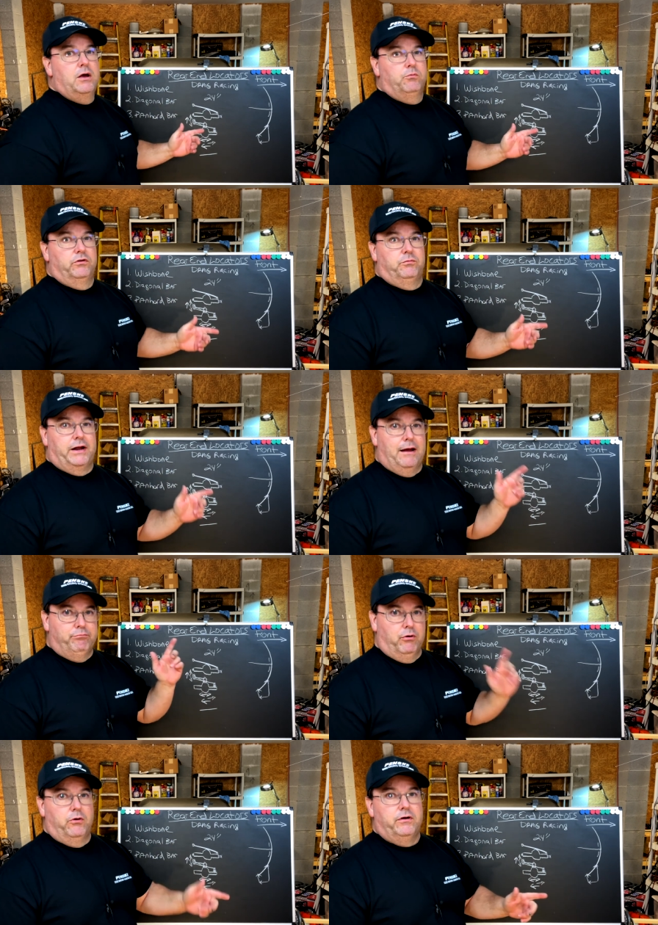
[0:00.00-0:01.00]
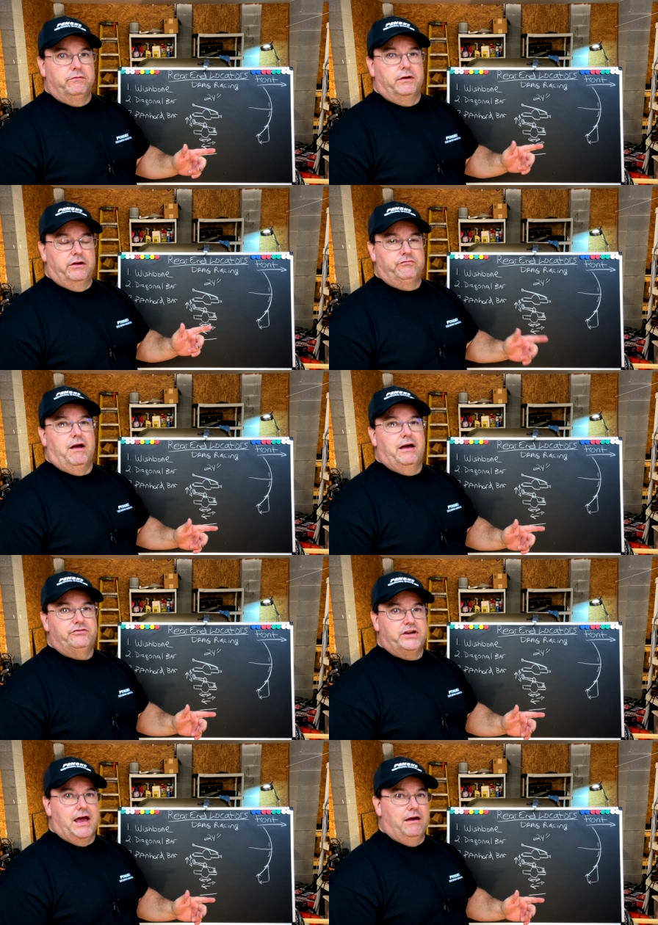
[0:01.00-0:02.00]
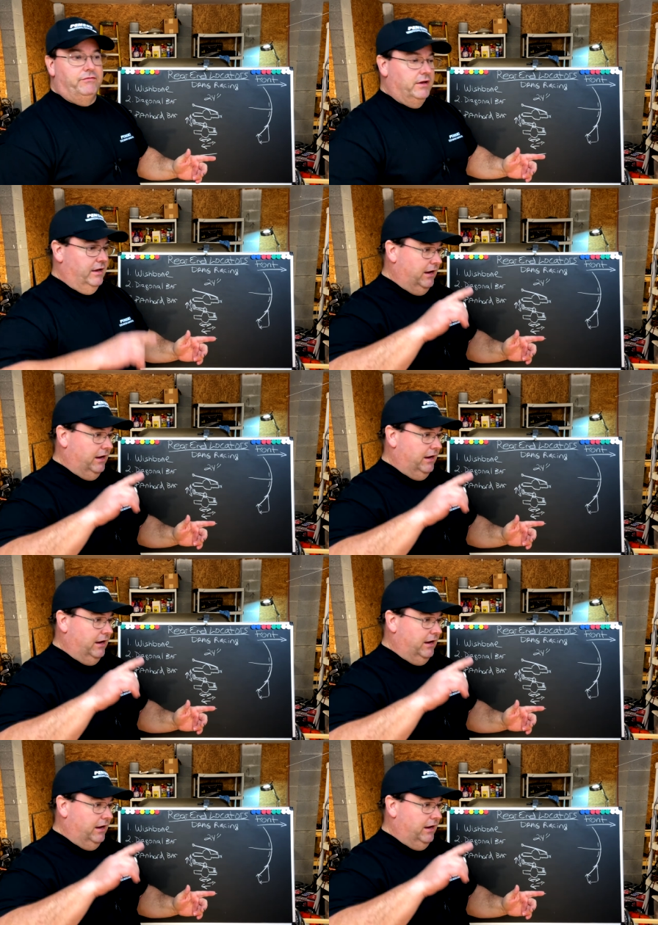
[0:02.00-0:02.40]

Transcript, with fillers: was when I broke a, a drive shaft